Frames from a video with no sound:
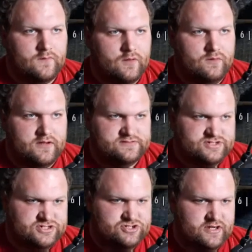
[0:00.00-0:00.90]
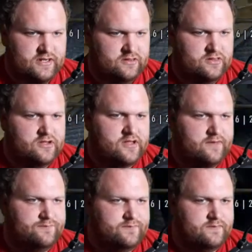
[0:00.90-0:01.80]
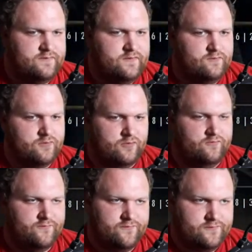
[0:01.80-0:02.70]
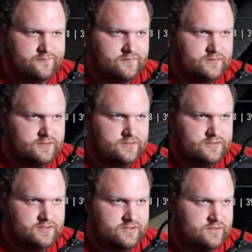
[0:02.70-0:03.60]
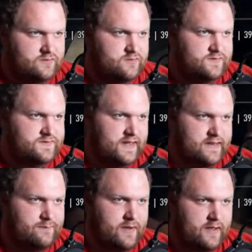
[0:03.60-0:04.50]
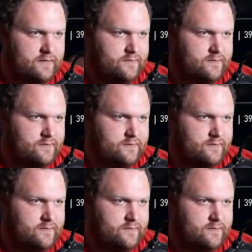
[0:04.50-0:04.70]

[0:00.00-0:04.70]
When I was just trying to look up the roof. You dick butt.